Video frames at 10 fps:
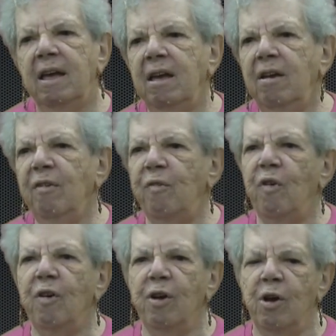if
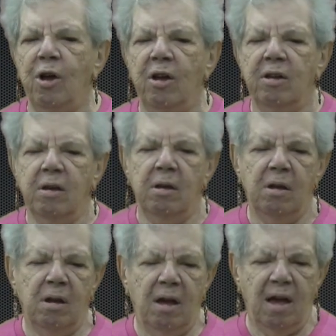
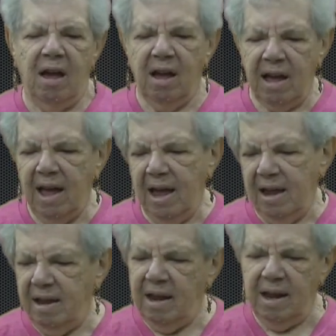a
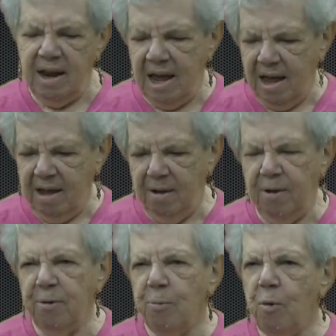guy and I
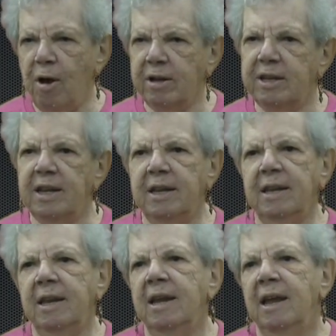walked in